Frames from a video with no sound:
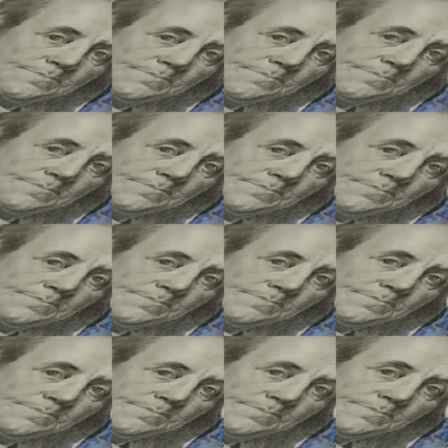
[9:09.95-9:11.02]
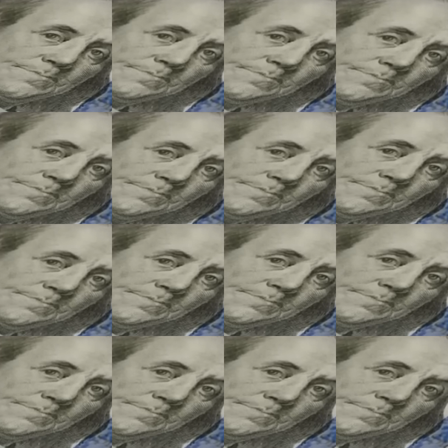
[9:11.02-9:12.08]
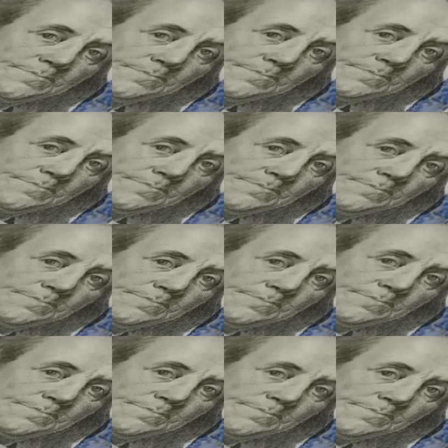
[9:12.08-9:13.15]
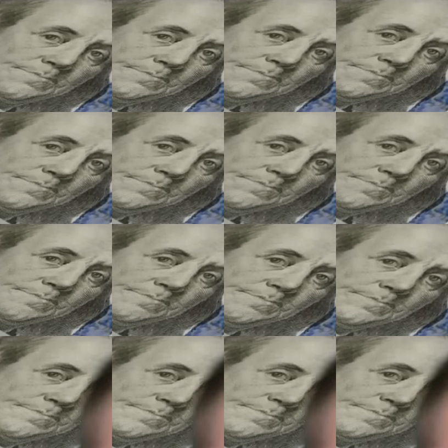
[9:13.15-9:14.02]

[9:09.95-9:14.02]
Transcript: This person isn't speaking.